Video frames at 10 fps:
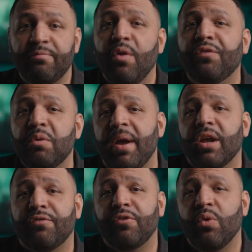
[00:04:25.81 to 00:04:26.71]
Both the
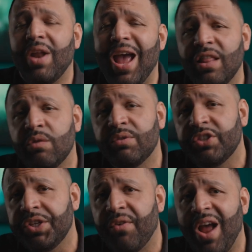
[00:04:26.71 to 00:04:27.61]
microphone and the
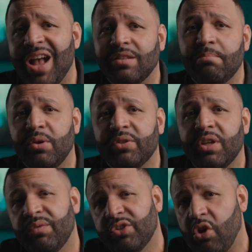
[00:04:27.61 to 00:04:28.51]
receiver has a
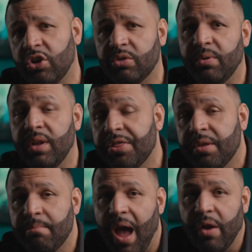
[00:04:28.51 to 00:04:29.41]
built-in rechargeable
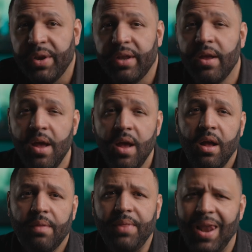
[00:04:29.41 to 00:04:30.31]
lithium battery
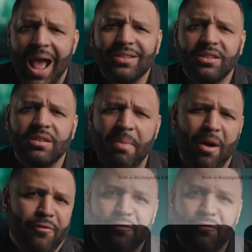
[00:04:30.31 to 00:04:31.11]
that lasts about